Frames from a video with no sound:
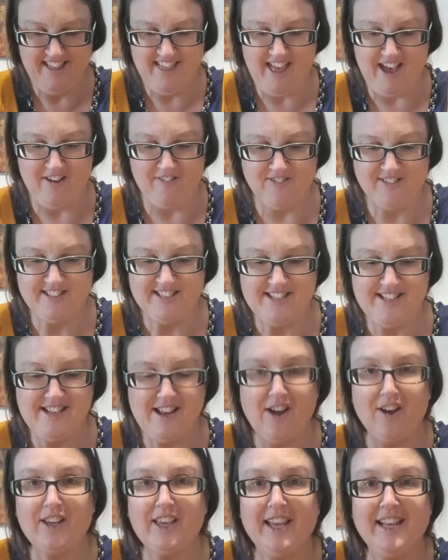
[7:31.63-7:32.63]
That was
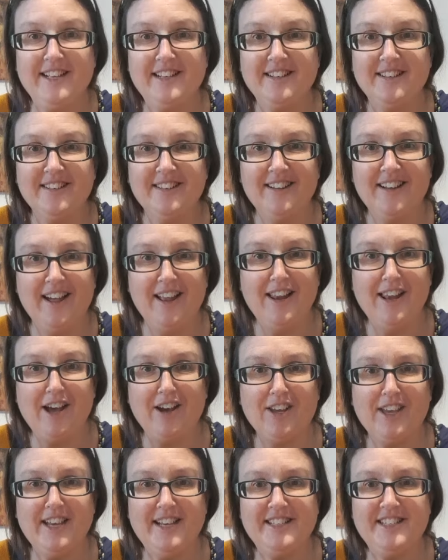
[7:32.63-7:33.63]
lucky, a
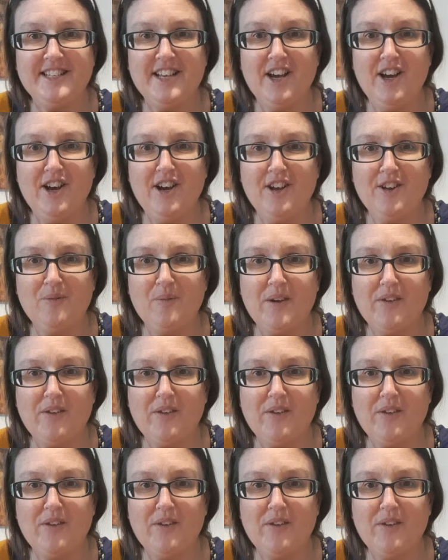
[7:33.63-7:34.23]
lucky turn.